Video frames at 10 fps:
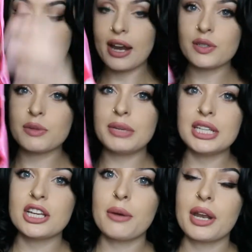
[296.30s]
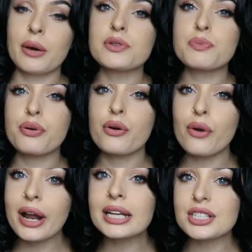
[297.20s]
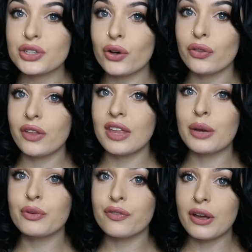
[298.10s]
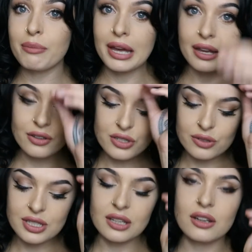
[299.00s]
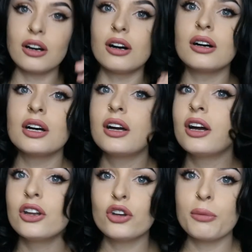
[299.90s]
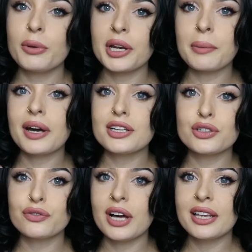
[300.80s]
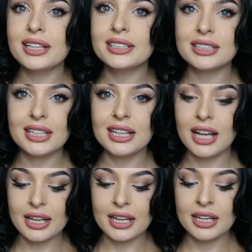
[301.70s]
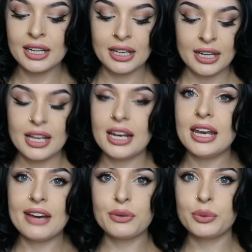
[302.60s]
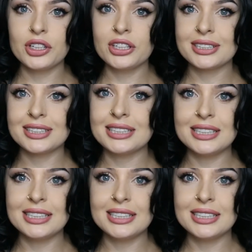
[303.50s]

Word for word: out and I was a medium, and I was praying to God that they would fit me, because I was thinking, oh, normally when I buy stuff like this, it like never works, it's